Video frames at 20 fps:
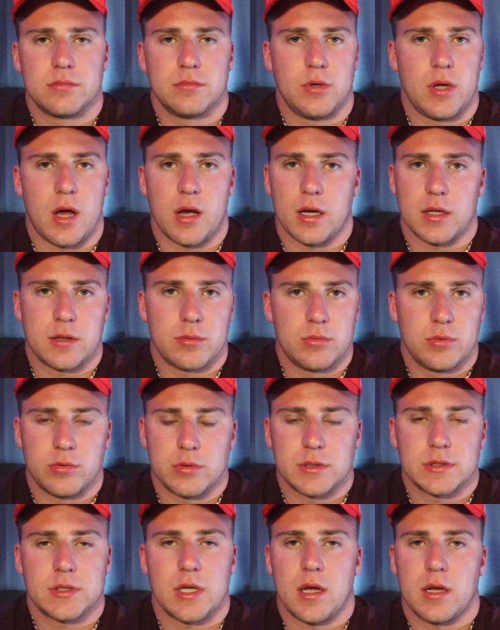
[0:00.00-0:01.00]
We all get them to
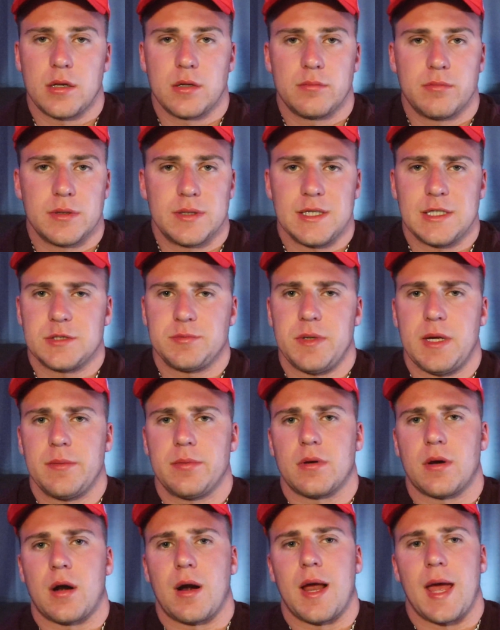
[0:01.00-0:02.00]
an extent. But these
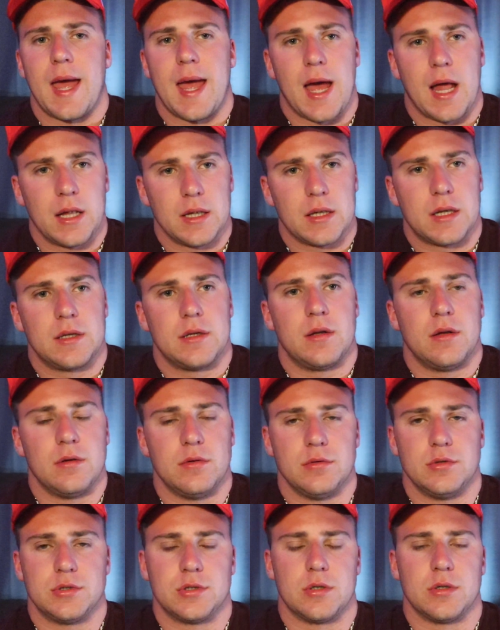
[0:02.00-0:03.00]
people are hella
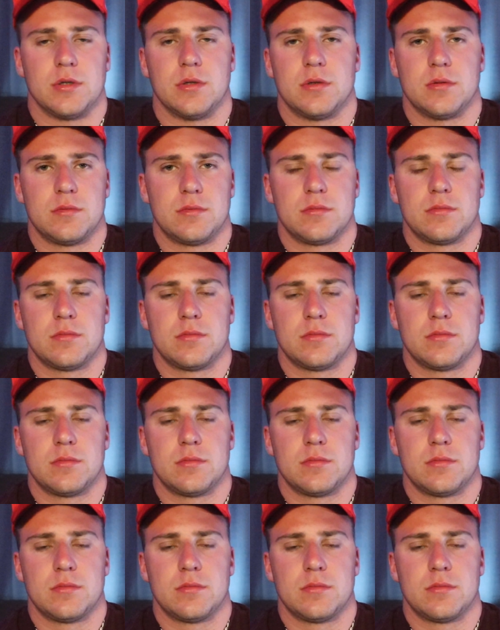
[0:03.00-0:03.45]
delusional.